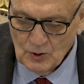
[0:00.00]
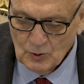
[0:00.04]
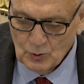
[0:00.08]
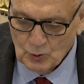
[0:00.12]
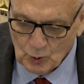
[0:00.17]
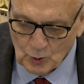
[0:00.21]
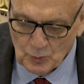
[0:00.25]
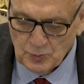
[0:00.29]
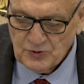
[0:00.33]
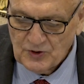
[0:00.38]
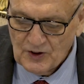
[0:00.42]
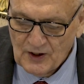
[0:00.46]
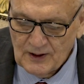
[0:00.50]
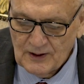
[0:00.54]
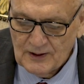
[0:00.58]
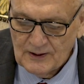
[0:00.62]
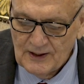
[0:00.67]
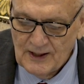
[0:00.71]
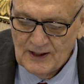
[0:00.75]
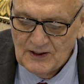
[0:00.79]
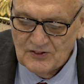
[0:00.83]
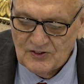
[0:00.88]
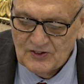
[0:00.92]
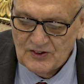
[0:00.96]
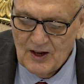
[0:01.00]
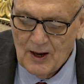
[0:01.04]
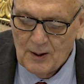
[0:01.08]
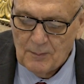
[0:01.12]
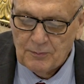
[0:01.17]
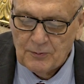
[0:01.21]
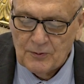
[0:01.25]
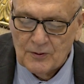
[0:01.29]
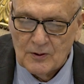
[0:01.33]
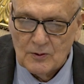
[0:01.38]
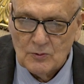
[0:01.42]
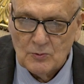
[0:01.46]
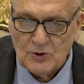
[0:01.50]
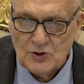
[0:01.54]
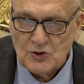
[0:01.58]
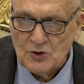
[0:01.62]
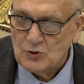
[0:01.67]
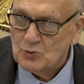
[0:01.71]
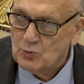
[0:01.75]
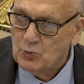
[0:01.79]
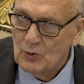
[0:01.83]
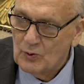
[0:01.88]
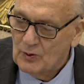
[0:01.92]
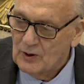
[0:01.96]
Groups like Led Zeppelin, which
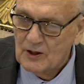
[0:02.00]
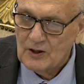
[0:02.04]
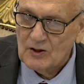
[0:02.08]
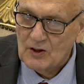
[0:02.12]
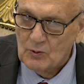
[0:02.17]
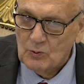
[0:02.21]
is one of